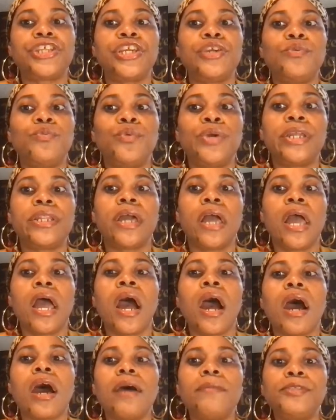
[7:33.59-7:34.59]
He went
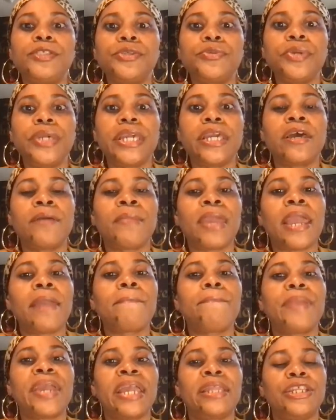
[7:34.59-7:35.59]
up to him
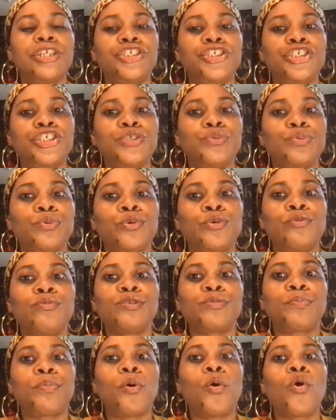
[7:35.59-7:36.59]
and bandaged his
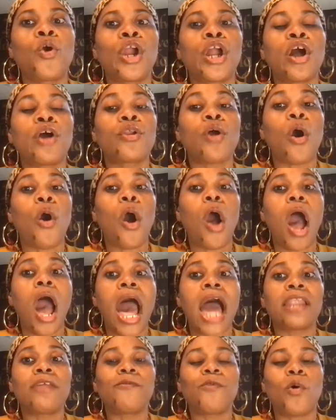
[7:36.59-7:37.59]
wounds, pouring on
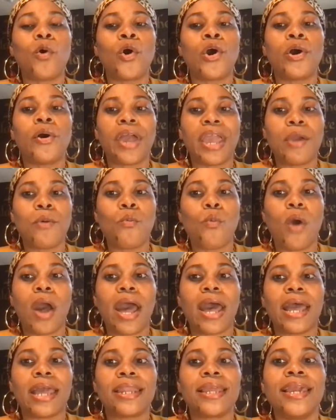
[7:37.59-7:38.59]
olive oil and
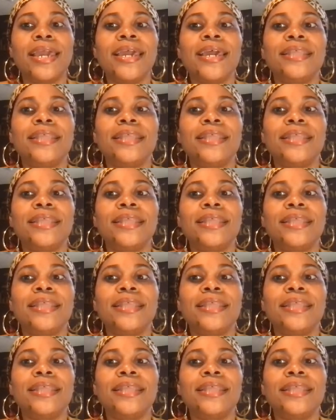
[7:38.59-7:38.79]
wine.